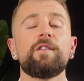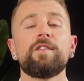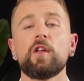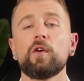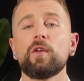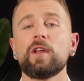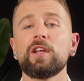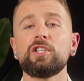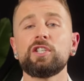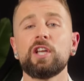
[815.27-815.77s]

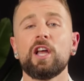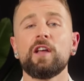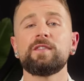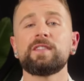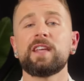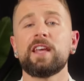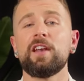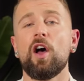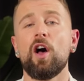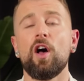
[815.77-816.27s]
Floating
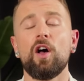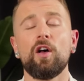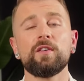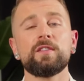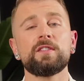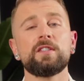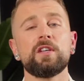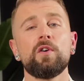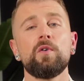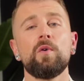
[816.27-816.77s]
shelves could
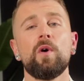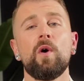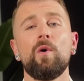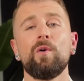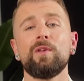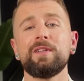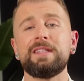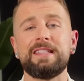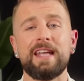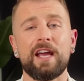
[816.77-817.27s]
also
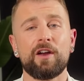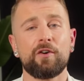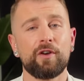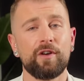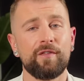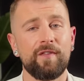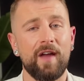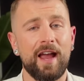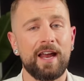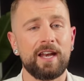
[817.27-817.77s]
hold
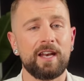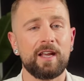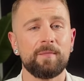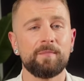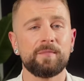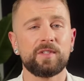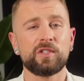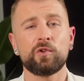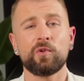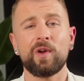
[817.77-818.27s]
decorative
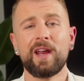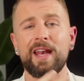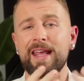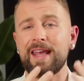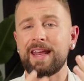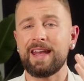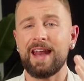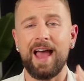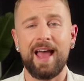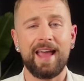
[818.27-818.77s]
items,
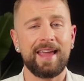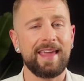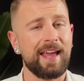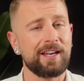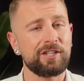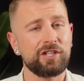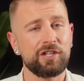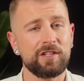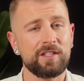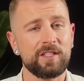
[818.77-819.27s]
creating an
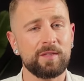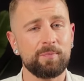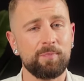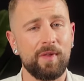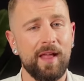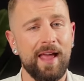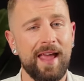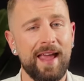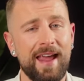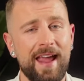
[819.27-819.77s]
eye-catching
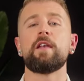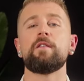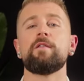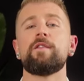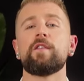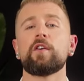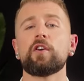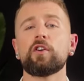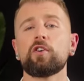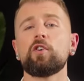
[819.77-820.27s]
display, and
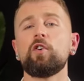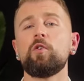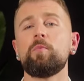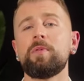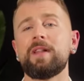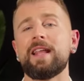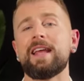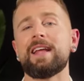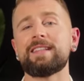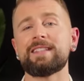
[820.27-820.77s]
vertical
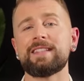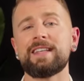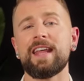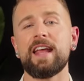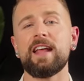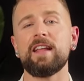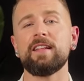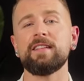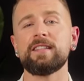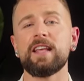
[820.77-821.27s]
plant
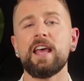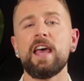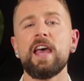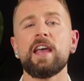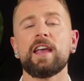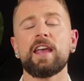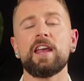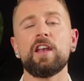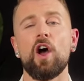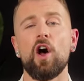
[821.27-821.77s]
stands
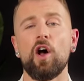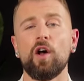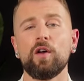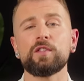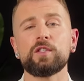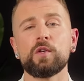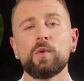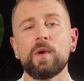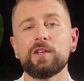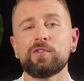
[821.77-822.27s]
can
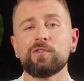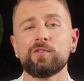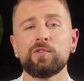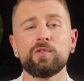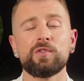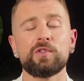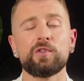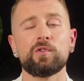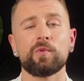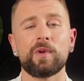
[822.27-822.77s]
also
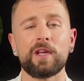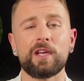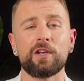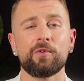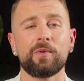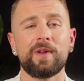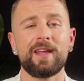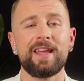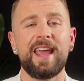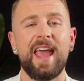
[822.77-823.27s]
introduce
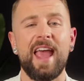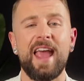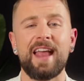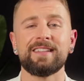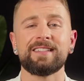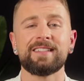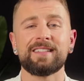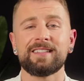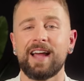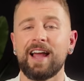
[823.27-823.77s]
greenery
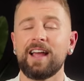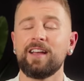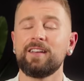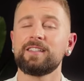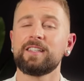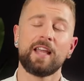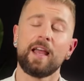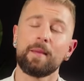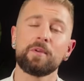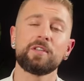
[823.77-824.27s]
and style
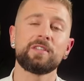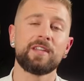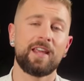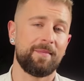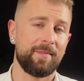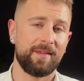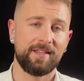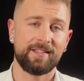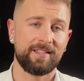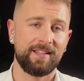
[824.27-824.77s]

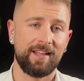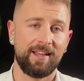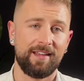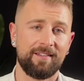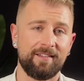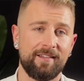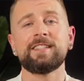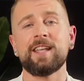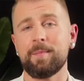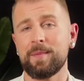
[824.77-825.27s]

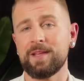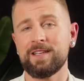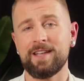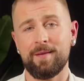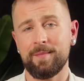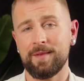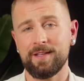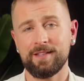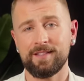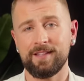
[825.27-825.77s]
simultaneously.
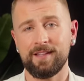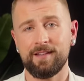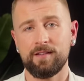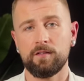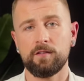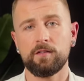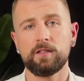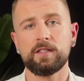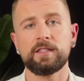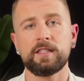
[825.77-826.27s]
Simultaneously
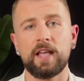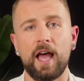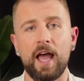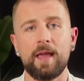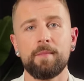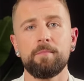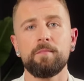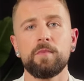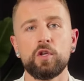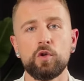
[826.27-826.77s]

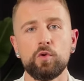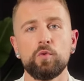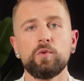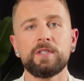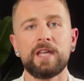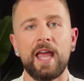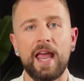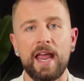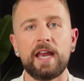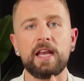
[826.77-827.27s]

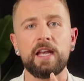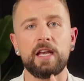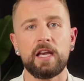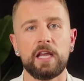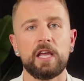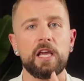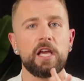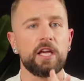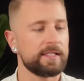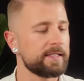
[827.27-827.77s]

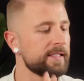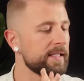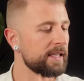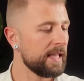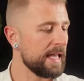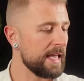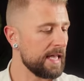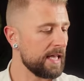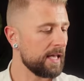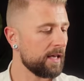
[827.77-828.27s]

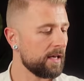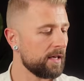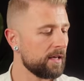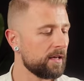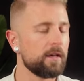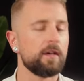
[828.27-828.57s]
simultaneously.